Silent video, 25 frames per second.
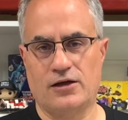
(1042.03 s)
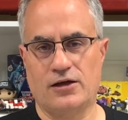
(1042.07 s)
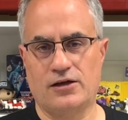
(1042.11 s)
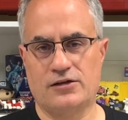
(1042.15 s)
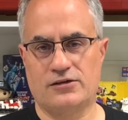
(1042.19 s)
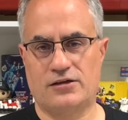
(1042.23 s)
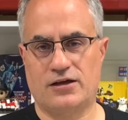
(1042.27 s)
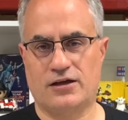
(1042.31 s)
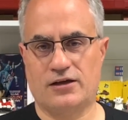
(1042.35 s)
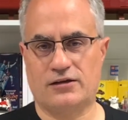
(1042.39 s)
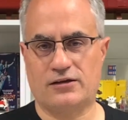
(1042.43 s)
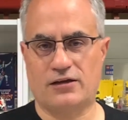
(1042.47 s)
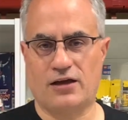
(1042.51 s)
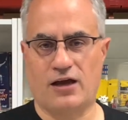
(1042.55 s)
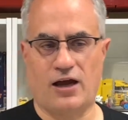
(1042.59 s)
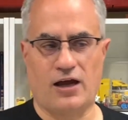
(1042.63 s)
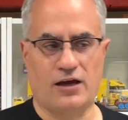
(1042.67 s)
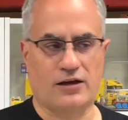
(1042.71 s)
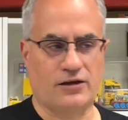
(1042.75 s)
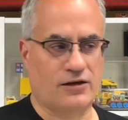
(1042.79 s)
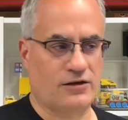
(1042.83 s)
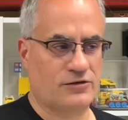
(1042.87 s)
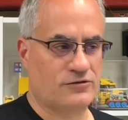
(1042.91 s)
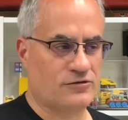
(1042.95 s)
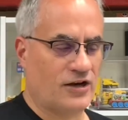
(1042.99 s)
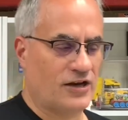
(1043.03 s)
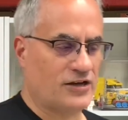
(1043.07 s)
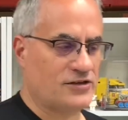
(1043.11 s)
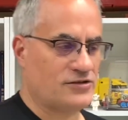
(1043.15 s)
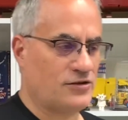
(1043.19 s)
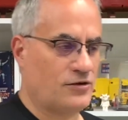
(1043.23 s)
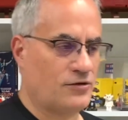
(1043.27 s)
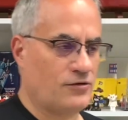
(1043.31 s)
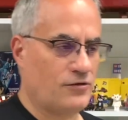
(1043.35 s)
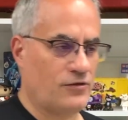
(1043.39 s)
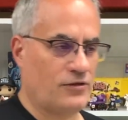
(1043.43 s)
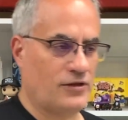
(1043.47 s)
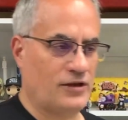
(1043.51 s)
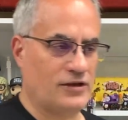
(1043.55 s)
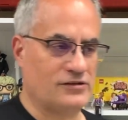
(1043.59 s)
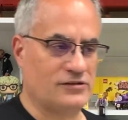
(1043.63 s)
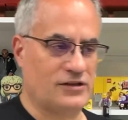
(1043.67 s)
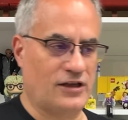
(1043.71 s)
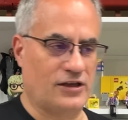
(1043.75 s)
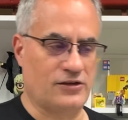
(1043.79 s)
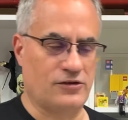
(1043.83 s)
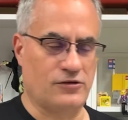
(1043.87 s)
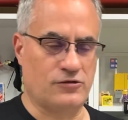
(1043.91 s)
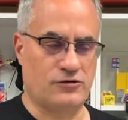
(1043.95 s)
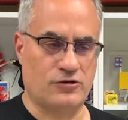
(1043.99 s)
TikTok tries to do things
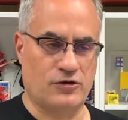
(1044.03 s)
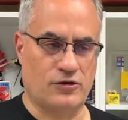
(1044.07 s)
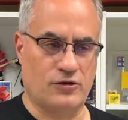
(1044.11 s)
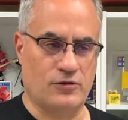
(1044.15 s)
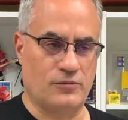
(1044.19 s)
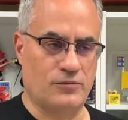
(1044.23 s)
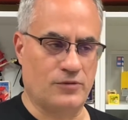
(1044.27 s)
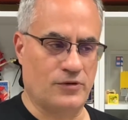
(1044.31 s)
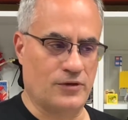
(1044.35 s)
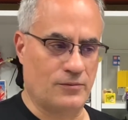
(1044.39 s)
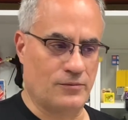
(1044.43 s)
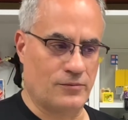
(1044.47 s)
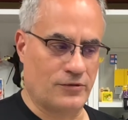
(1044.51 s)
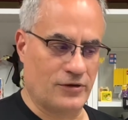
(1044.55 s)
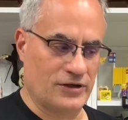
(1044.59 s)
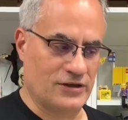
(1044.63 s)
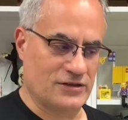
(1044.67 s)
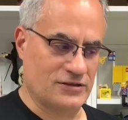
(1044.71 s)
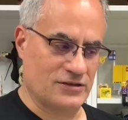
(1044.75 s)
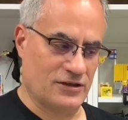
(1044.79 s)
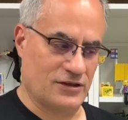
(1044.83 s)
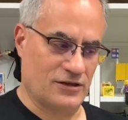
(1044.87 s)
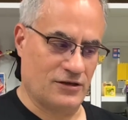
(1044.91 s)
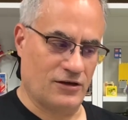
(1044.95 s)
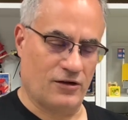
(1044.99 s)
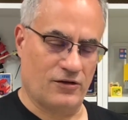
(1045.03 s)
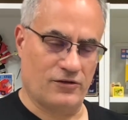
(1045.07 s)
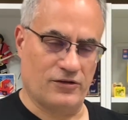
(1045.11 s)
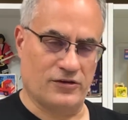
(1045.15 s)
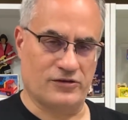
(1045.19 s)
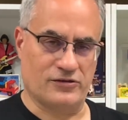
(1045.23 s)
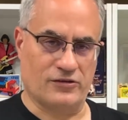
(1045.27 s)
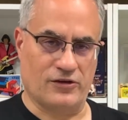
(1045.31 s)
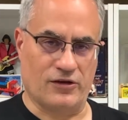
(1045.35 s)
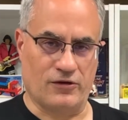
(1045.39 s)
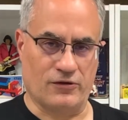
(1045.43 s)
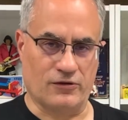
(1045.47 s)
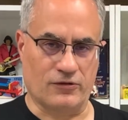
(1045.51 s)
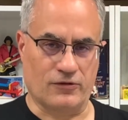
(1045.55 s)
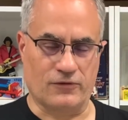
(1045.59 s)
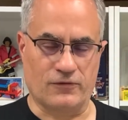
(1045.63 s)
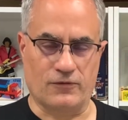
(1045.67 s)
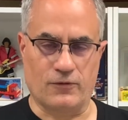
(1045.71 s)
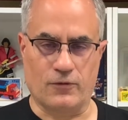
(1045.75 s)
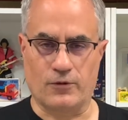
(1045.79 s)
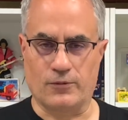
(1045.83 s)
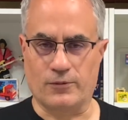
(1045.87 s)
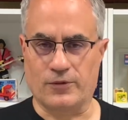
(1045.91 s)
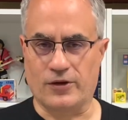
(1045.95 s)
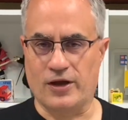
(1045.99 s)
like YouTube that brings in all these longer
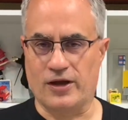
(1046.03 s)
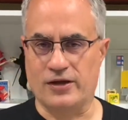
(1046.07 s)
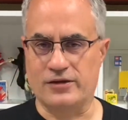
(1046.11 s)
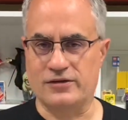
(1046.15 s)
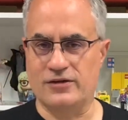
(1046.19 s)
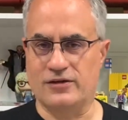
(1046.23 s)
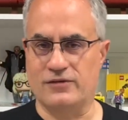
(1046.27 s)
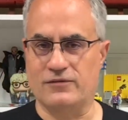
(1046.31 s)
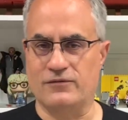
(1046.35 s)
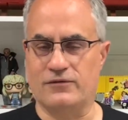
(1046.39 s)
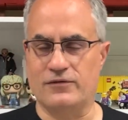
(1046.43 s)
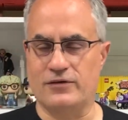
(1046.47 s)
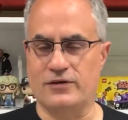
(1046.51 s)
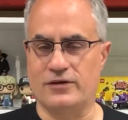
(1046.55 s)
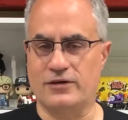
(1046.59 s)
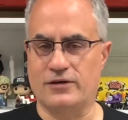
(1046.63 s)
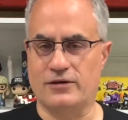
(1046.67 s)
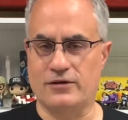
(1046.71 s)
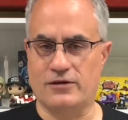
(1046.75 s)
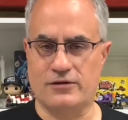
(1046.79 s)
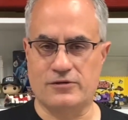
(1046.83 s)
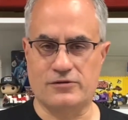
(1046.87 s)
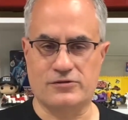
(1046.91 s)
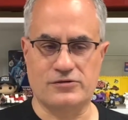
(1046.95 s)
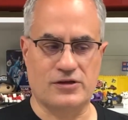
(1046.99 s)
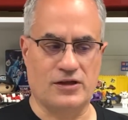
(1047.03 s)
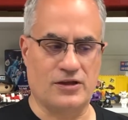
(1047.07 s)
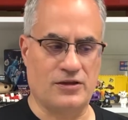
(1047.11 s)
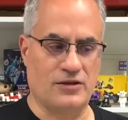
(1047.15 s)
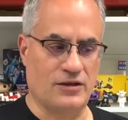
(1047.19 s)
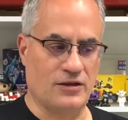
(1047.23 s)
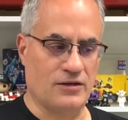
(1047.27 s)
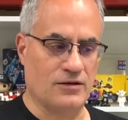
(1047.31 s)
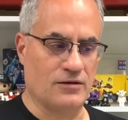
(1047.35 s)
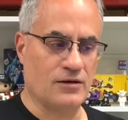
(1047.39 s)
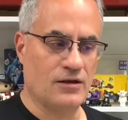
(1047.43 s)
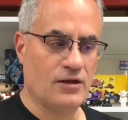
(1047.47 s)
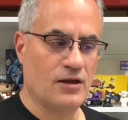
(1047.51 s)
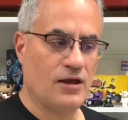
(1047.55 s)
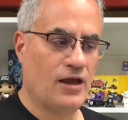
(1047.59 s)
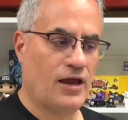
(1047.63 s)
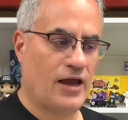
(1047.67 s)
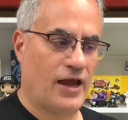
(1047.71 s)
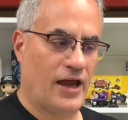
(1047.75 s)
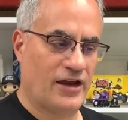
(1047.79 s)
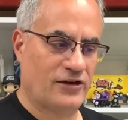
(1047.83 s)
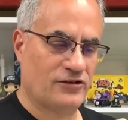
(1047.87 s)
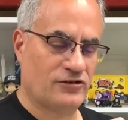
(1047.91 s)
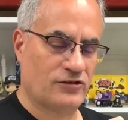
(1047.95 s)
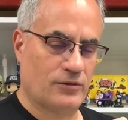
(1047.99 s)
form content videos, and then
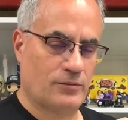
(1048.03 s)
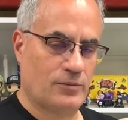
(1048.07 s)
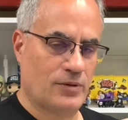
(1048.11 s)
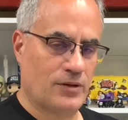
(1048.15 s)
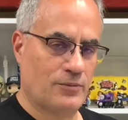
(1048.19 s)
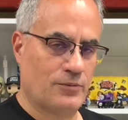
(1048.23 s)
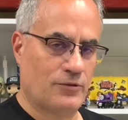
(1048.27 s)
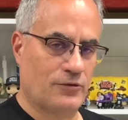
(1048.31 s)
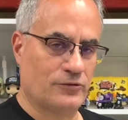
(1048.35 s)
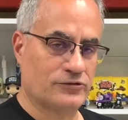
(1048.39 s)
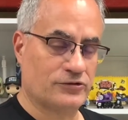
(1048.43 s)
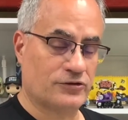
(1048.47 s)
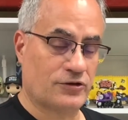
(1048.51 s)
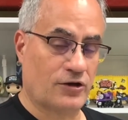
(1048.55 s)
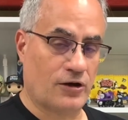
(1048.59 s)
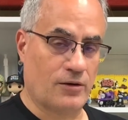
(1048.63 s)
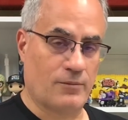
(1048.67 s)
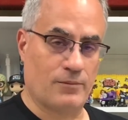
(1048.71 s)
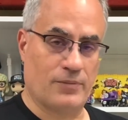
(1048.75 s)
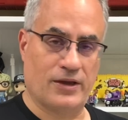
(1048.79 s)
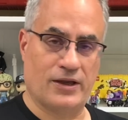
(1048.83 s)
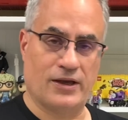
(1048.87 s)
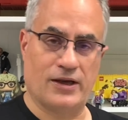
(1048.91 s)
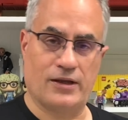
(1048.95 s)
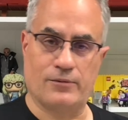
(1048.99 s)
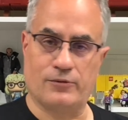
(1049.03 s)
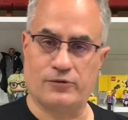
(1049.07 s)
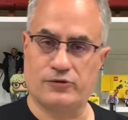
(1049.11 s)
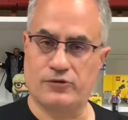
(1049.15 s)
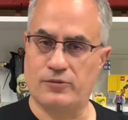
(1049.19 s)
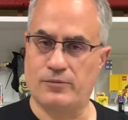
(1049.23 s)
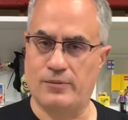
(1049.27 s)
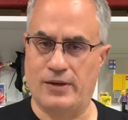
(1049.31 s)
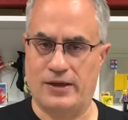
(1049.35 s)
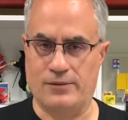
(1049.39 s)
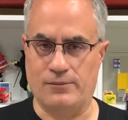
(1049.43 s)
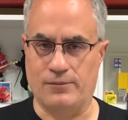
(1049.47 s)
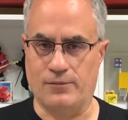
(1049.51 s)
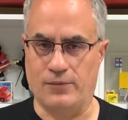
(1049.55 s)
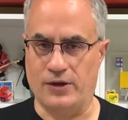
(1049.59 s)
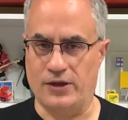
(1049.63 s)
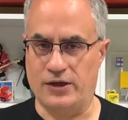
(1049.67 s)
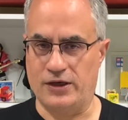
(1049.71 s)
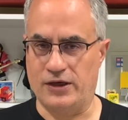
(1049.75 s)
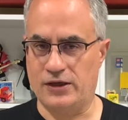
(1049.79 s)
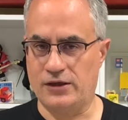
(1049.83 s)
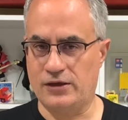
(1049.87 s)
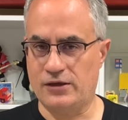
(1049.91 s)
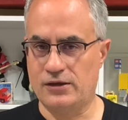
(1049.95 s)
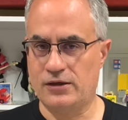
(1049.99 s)
actually people start being able to make
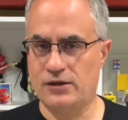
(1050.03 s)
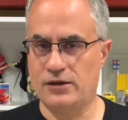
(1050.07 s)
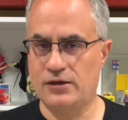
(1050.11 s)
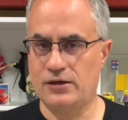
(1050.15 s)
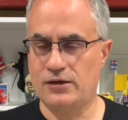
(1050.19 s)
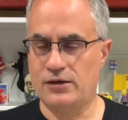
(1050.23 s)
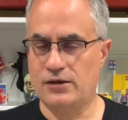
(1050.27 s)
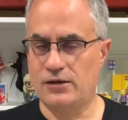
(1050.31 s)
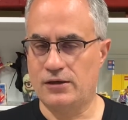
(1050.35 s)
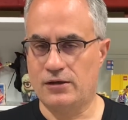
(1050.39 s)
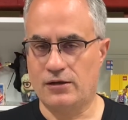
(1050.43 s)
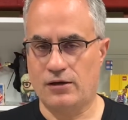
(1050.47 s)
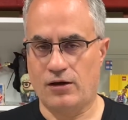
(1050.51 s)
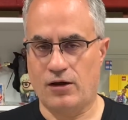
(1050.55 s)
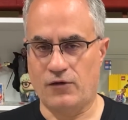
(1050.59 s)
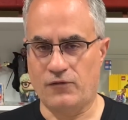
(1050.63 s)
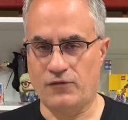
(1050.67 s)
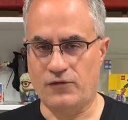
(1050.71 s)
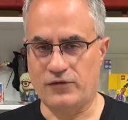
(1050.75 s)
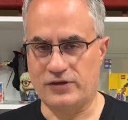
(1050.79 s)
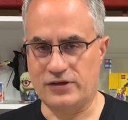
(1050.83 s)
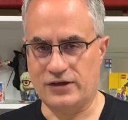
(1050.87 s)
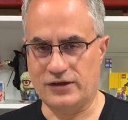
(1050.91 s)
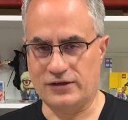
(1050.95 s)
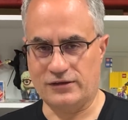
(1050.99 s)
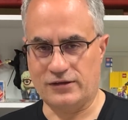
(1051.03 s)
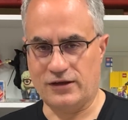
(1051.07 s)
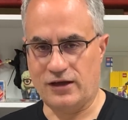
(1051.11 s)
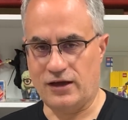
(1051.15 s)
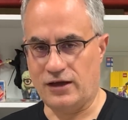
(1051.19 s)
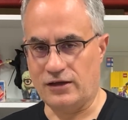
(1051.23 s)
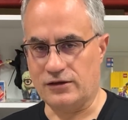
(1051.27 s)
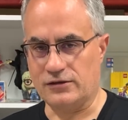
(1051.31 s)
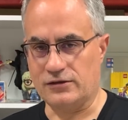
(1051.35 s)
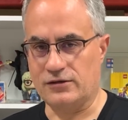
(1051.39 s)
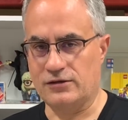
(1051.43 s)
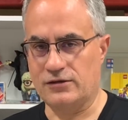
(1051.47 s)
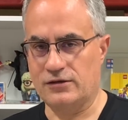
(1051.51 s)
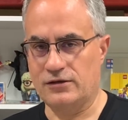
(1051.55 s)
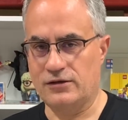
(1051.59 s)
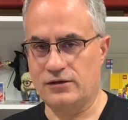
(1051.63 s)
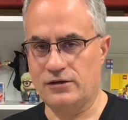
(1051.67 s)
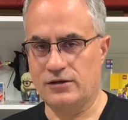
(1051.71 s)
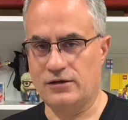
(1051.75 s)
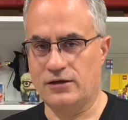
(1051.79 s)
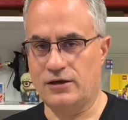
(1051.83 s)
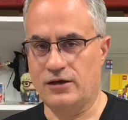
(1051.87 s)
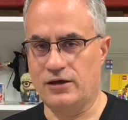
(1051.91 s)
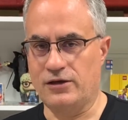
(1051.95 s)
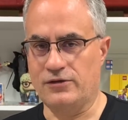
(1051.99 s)
money off of TikTok,
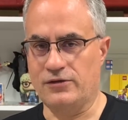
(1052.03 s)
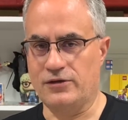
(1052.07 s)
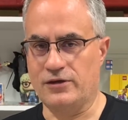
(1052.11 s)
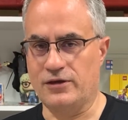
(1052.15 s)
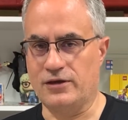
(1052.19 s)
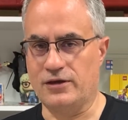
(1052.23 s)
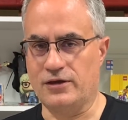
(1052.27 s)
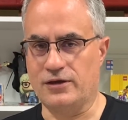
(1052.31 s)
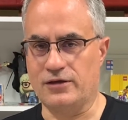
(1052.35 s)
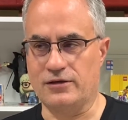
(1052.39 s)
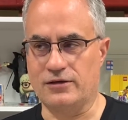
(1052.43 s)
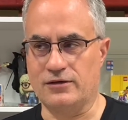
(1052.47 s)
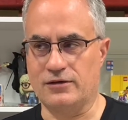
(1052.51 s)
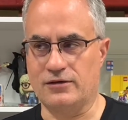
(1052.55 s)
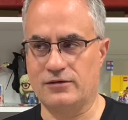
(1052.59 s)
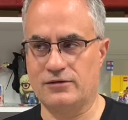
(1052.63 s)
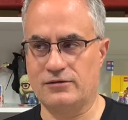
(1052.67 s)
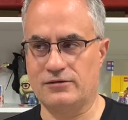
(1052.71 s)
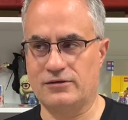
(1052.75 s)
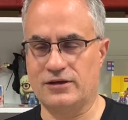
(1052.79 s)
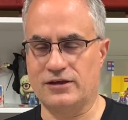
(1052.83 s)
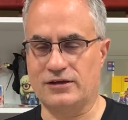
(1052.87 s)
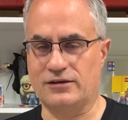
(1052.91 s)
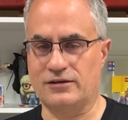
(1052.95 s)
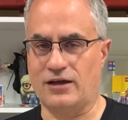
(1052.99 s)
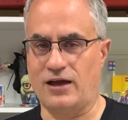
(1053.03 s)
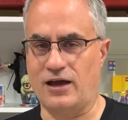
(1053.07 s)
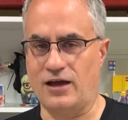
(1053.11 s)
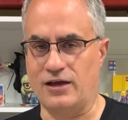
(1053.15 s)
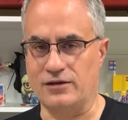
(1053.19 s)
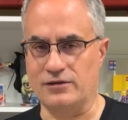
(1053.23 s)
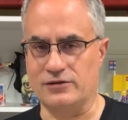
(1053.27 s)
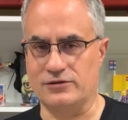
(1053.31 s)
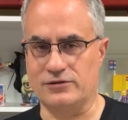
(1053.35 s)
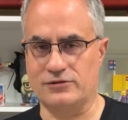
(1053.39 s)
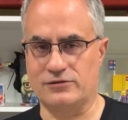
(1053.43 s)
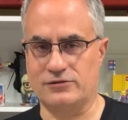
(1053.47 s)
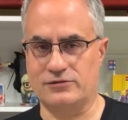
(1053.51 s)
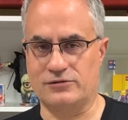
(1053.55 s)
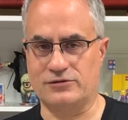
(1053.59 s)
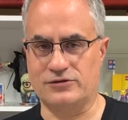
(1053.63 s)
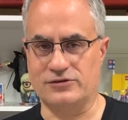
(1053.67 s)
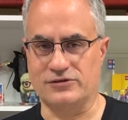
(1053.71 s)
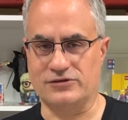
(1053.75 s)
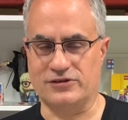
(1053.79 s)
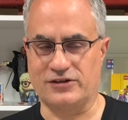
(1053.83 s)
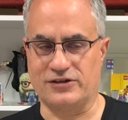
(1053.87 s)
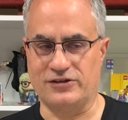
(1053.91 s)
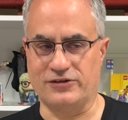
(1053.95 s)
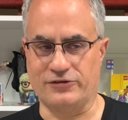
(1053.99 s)
and then TikTok
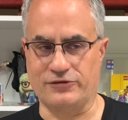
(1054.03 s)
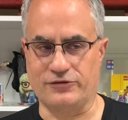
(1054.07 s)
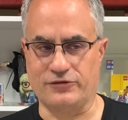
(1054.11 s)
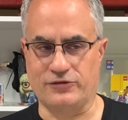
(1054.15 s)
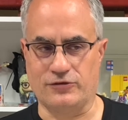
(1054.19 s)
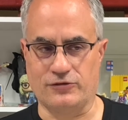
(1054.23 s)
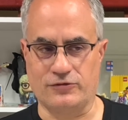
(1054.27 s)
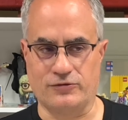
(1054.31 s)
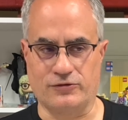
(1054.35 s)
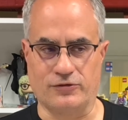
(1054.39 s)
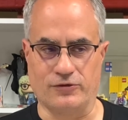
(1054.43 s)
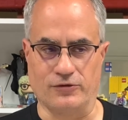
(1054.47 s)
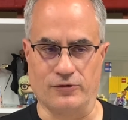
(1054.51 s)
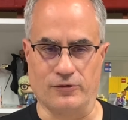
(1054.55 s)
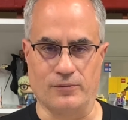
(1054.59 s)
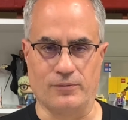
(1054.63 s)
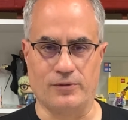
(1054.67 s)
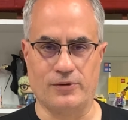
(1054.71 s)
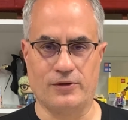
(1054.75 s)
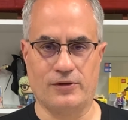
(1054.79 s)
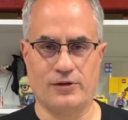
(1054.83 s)
just kills YouTube.